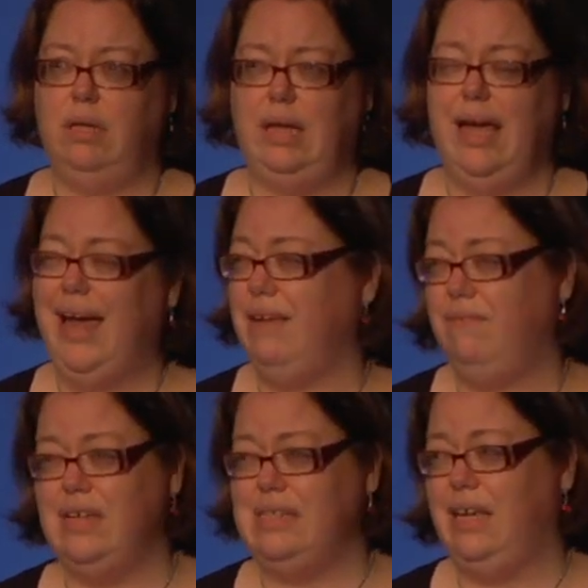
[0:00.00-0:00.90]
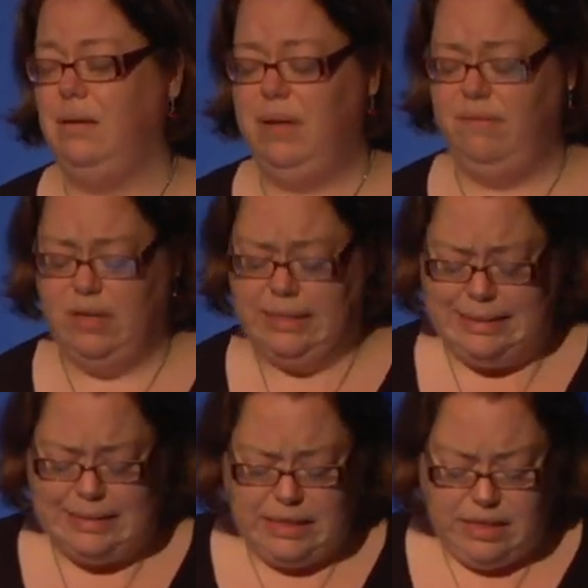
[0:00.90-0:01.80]
Yeah, and it feels like a bit of a
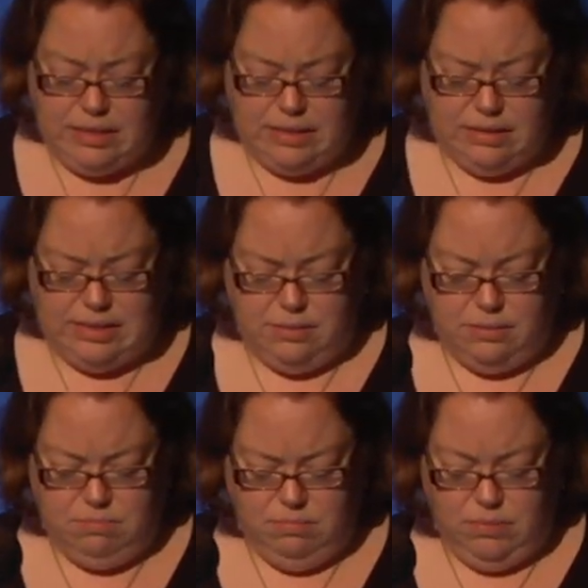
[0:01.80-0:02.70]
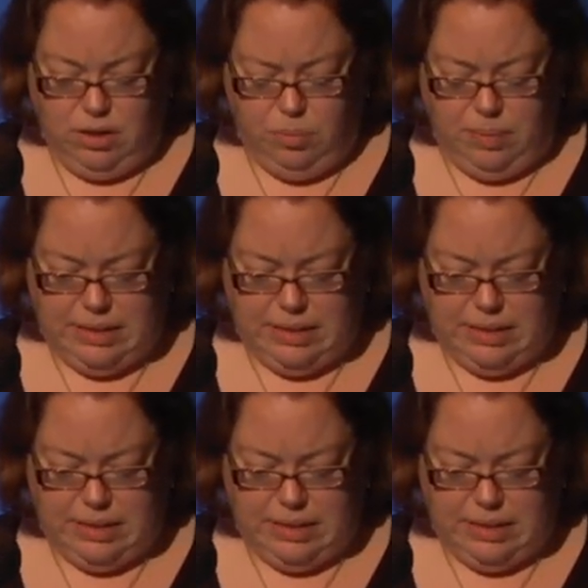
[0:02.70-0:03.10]
loop